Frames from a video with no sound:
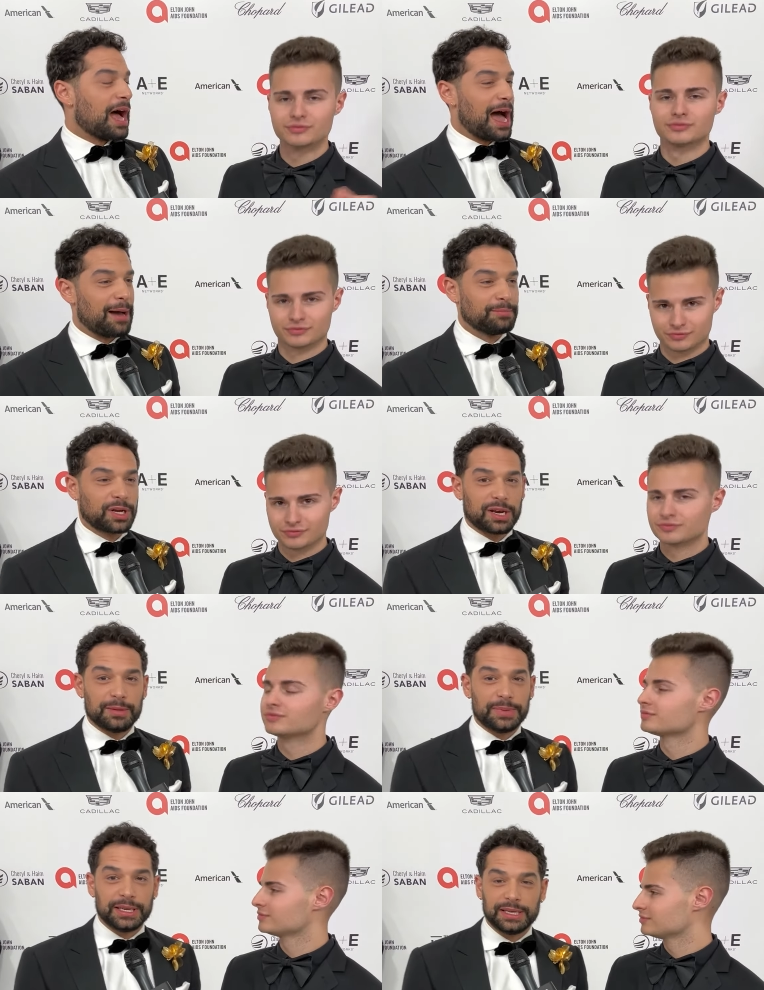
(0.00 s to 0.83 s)
Speaker 1: I'm
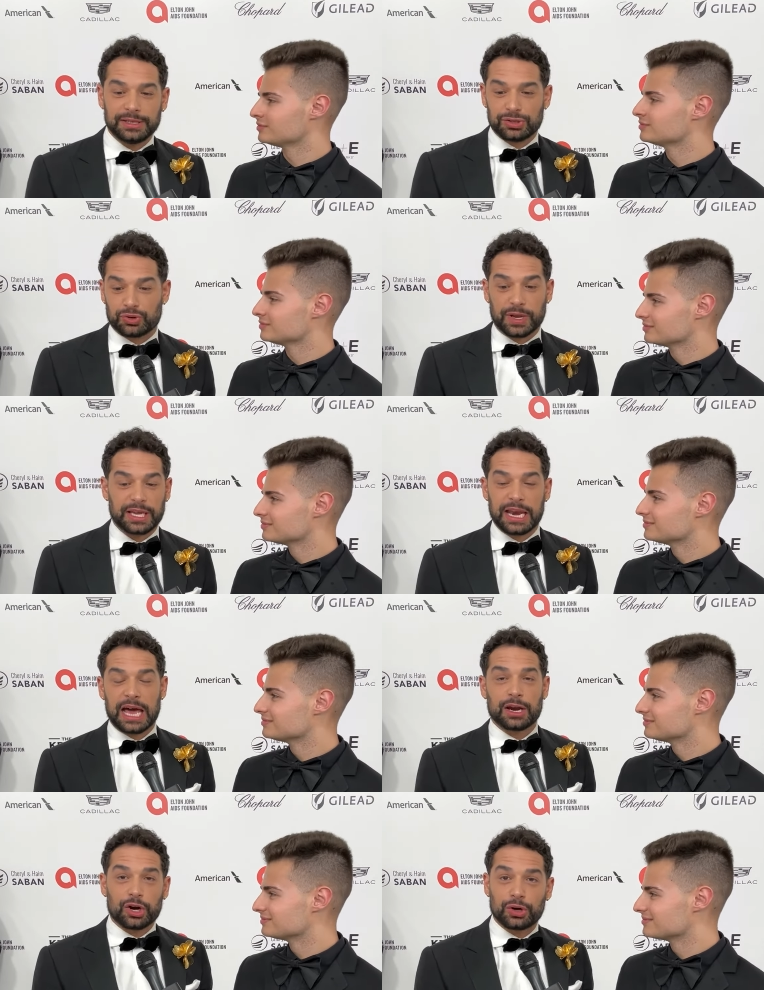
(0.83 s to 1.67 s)
gonna be drinking
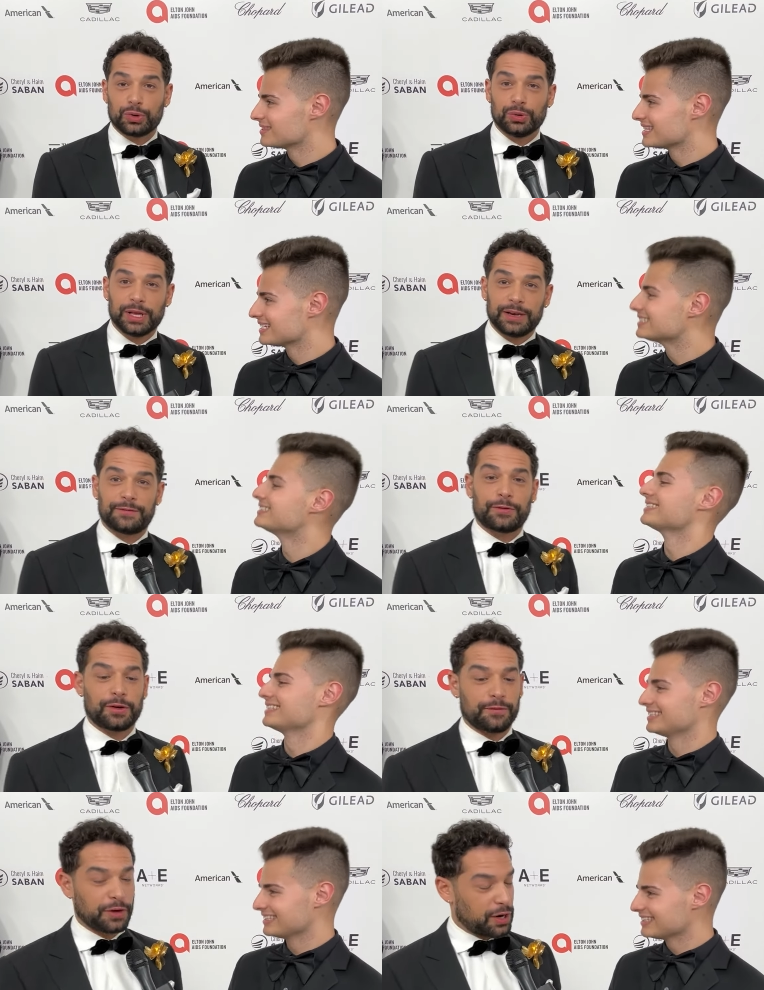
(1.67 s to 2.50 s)
out of her Kool-Aid
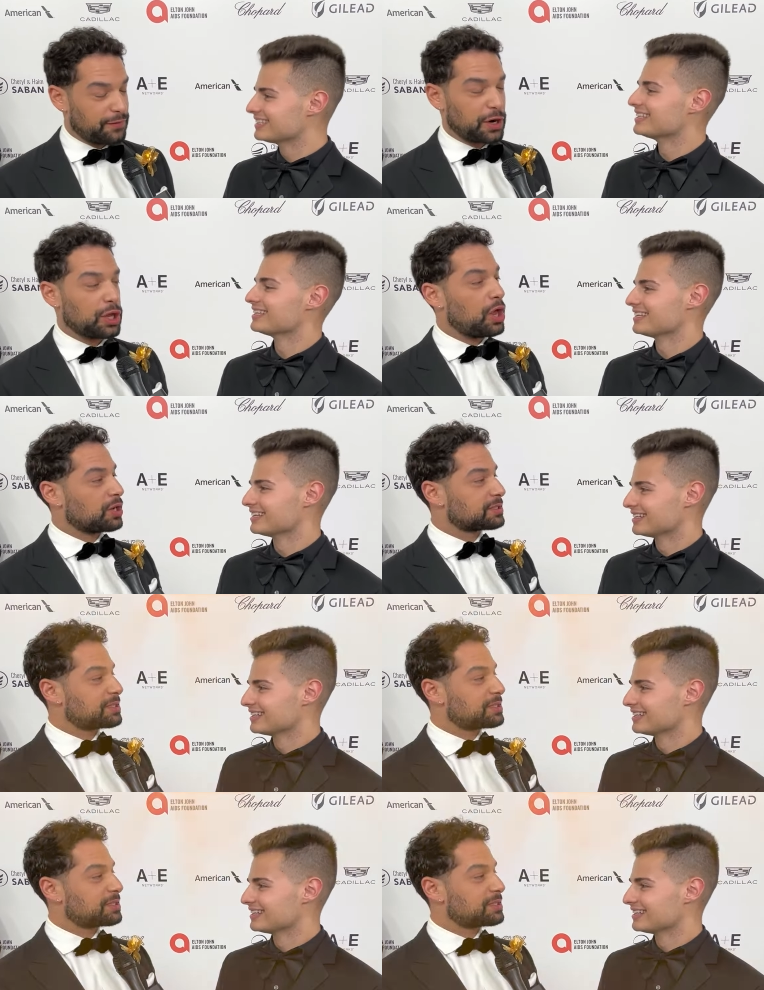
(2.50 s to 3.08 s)
for a very, very long